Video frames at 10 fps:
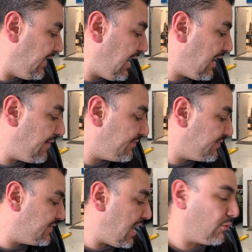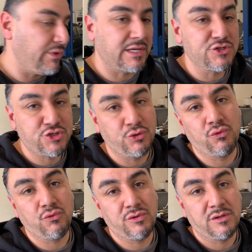And that we can
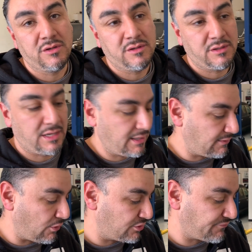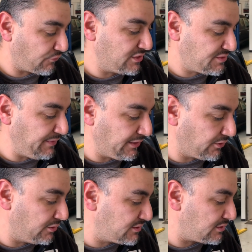tune uh, our front
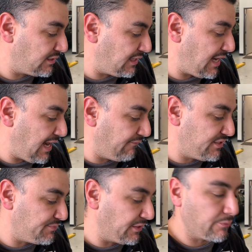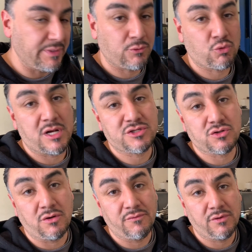speakers. Every speaker will be
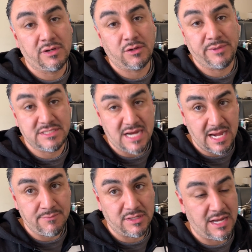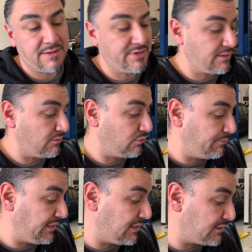crossed over. It'll be time alignment will
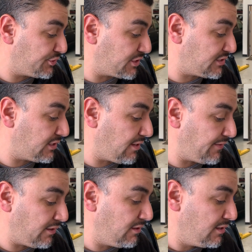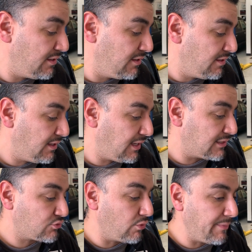be adjusted on there.
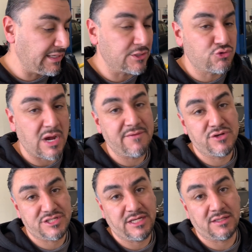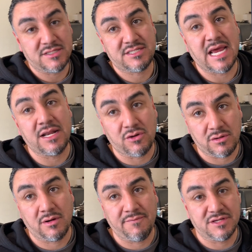Uh, so we'll make the driver's seat the
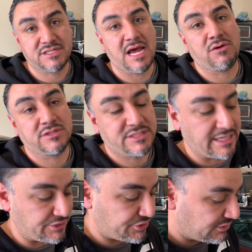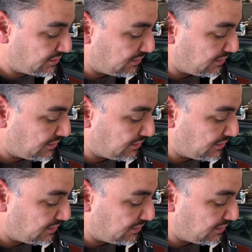center of the sound stage.